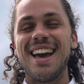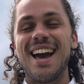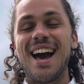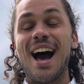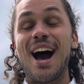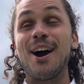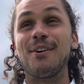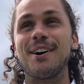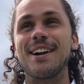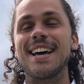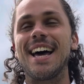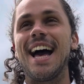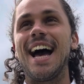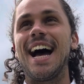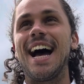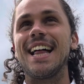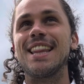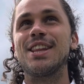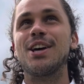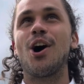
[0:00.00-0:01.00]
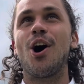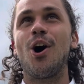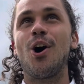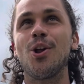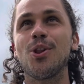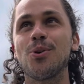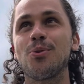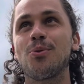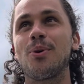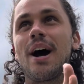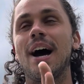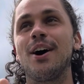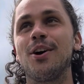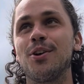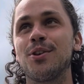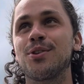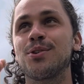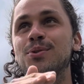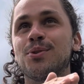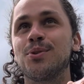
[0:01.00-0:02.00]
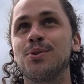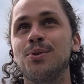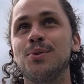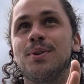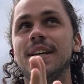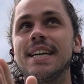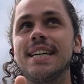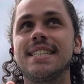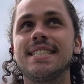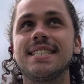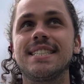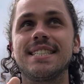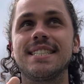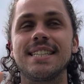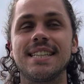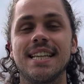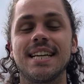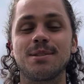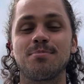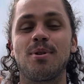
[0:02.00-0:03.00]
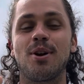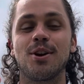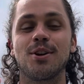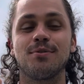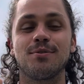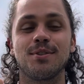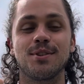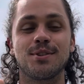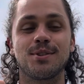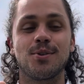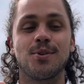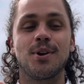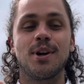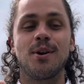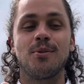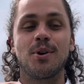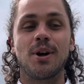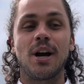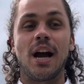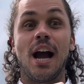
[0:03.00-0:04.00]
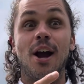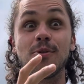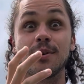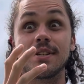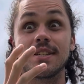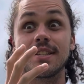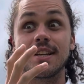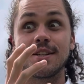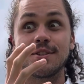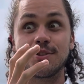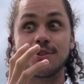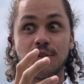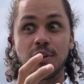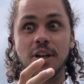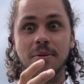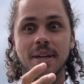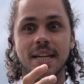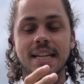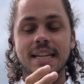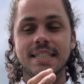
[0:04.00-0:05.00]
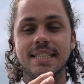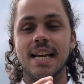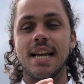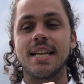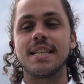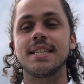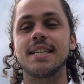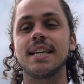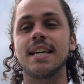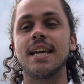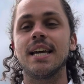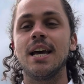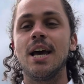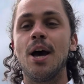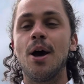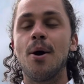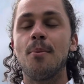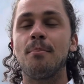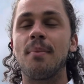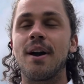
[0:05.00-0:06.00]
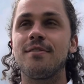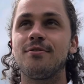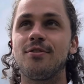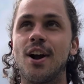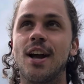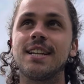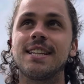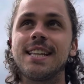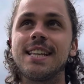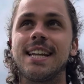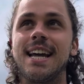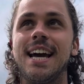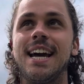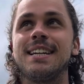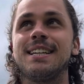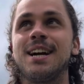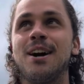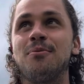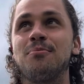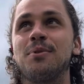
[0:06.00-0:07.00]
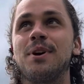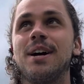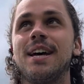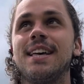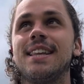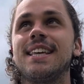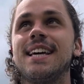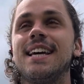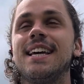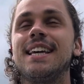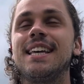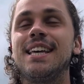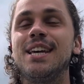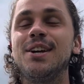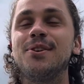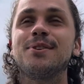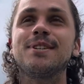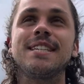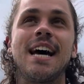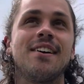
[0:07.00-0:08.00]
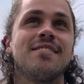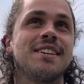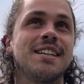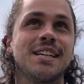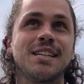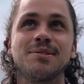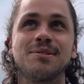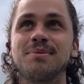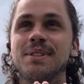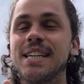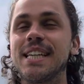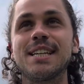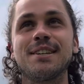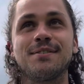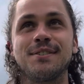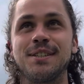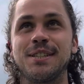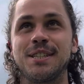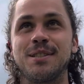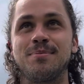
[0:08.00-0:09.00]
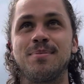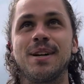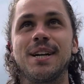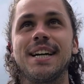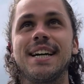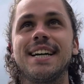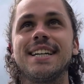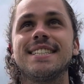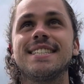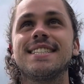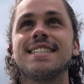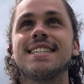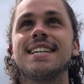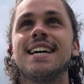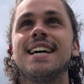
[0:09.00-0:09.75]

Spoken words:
I want to add that all the while through this part of the story where I was screaming intensely, my friend that I had come with, he was having a completely different experience,